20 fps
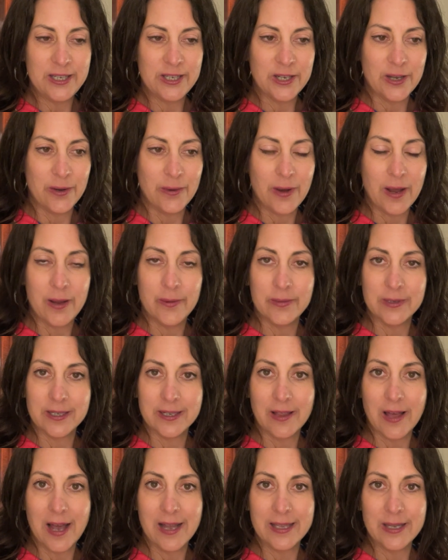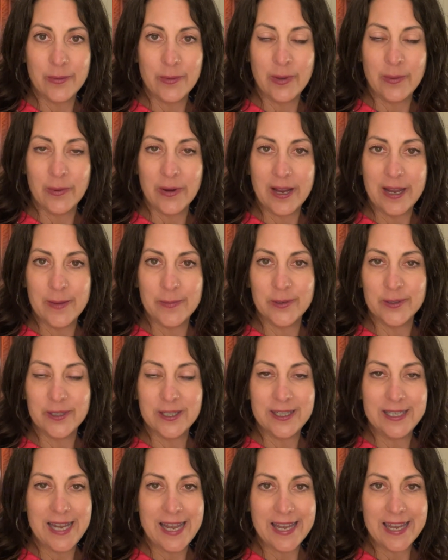So I was glad that we were able
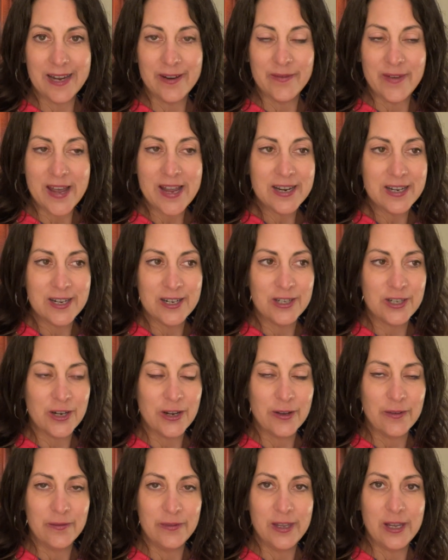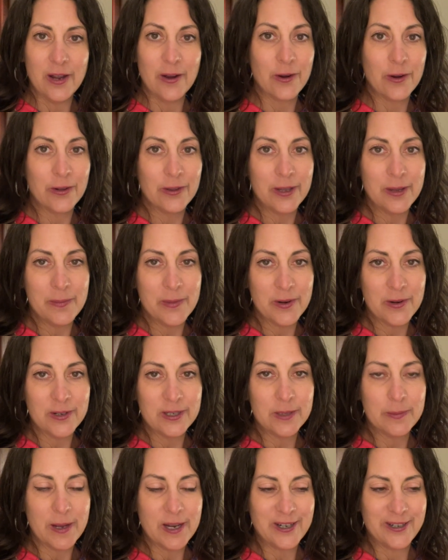to take advantage of the early bird
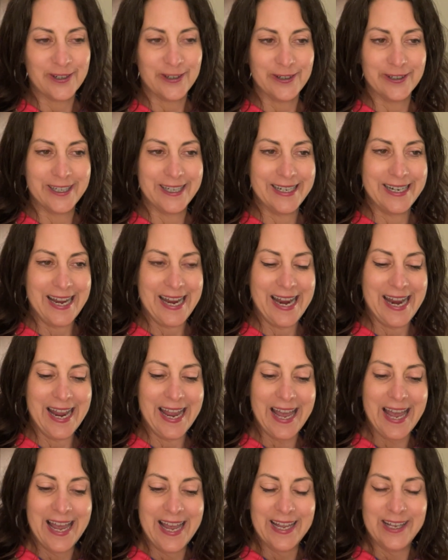special tonight.